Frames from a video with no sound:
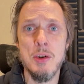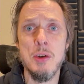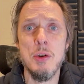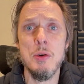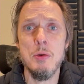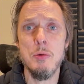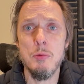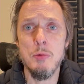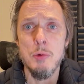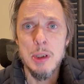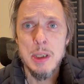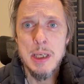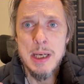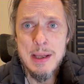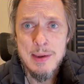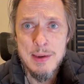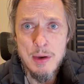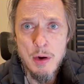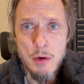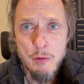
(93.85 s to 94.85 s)
You
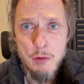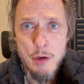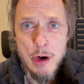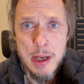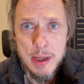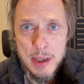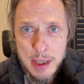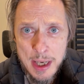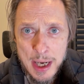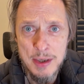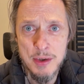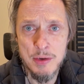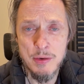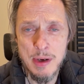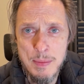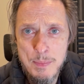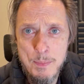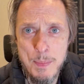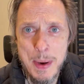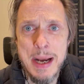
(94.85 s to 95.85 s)
release software that
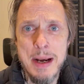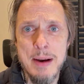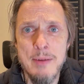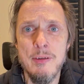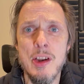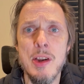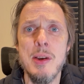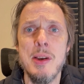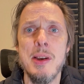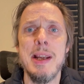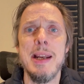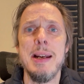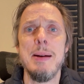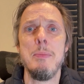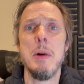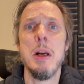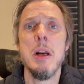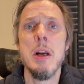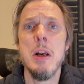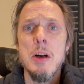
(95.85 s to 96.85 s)
actually benefits them.